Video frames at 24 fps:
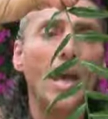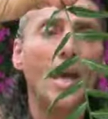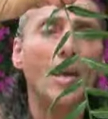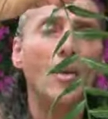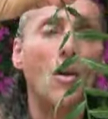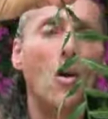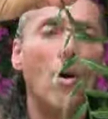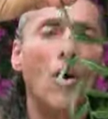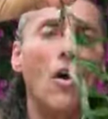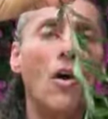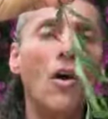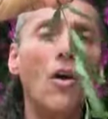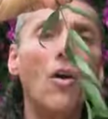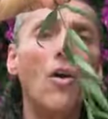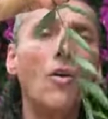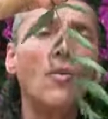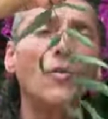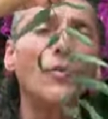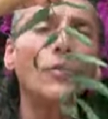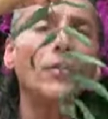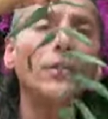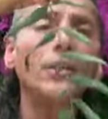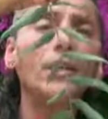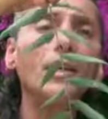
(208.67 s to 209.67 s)
and all
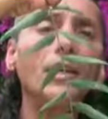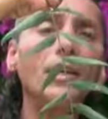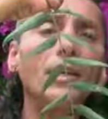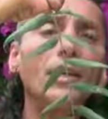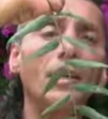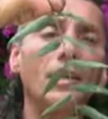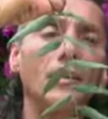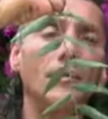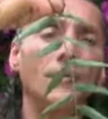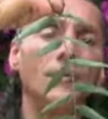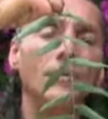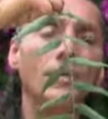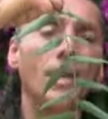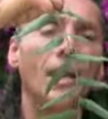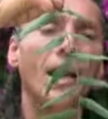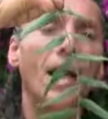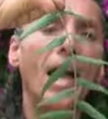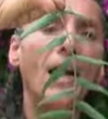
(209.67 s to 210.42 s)
the leaves